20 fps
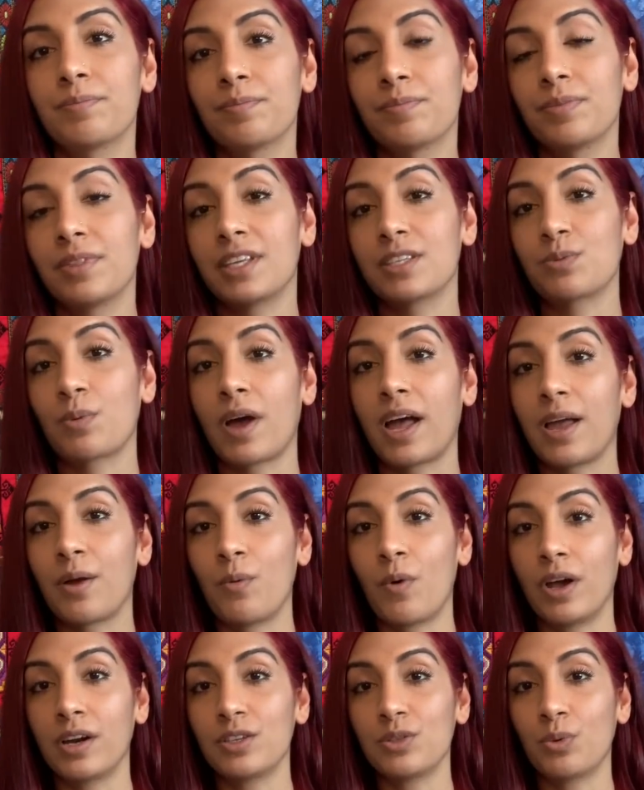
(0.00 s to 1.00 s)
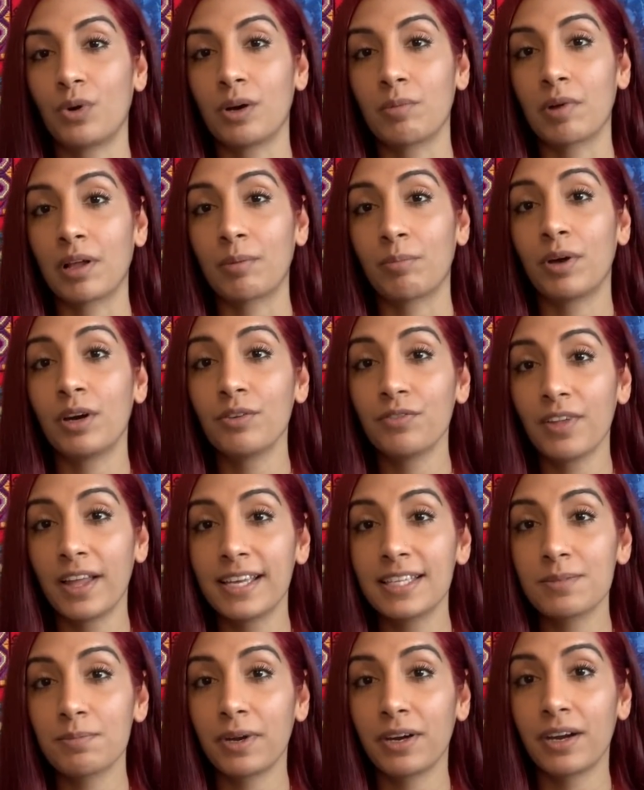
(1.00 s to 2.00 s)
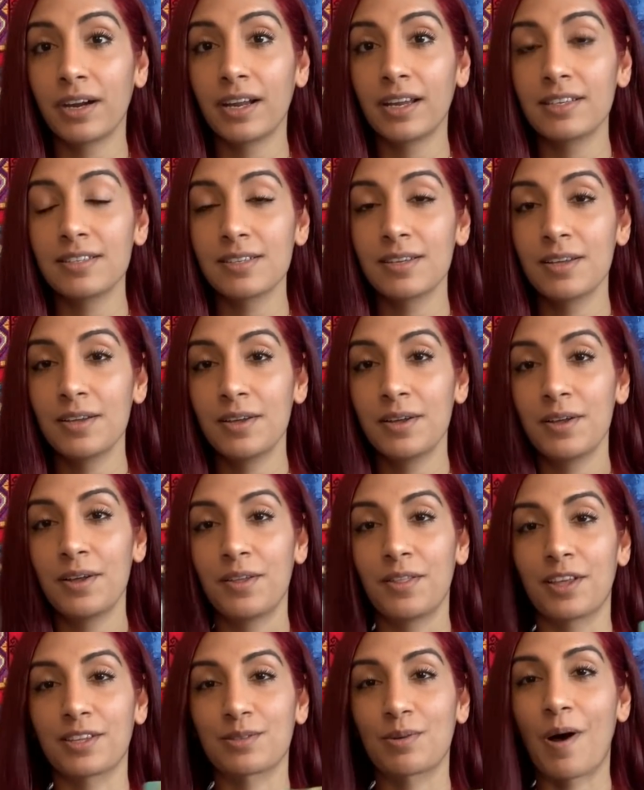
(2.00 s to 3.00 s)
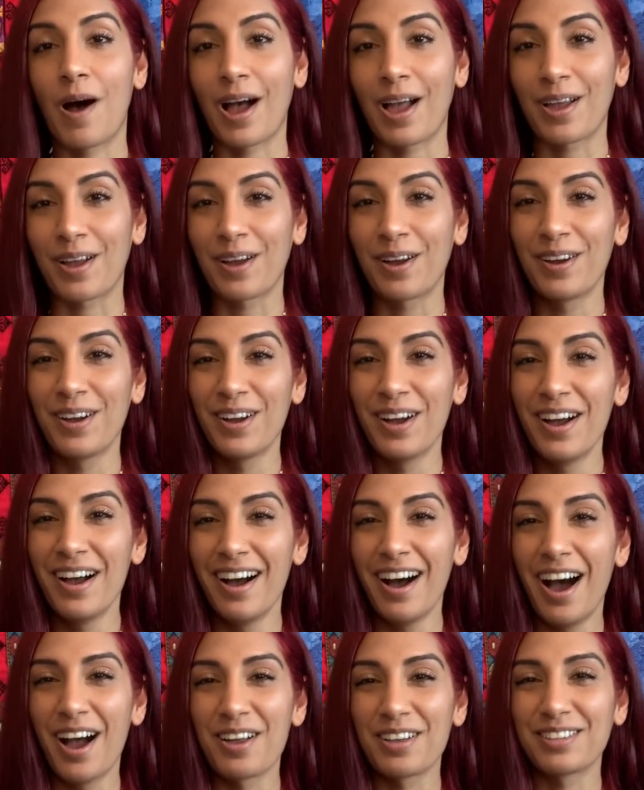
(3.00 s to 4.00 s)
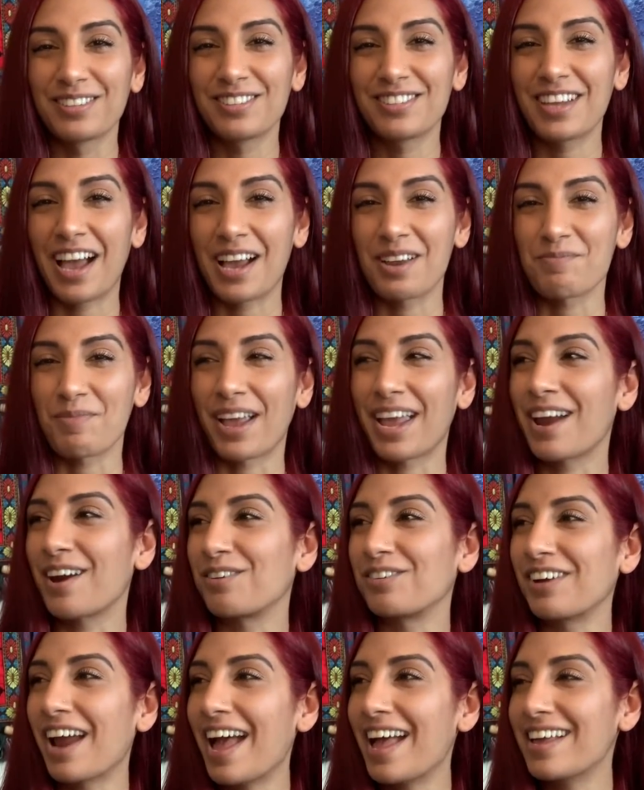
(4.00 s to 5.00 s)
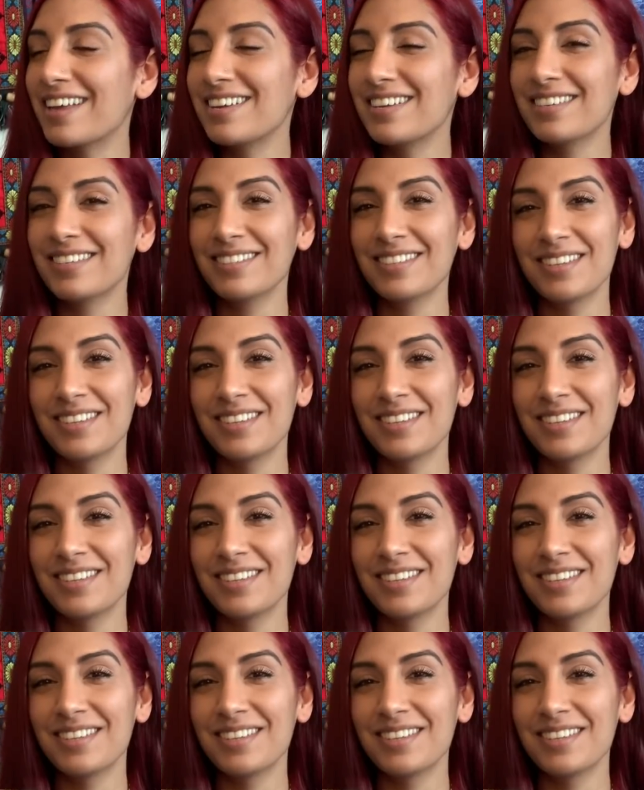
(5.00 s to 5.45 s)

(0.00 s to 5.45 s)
That's why I wanted to wear my butterfly spirit. That's why I dyed my hair red.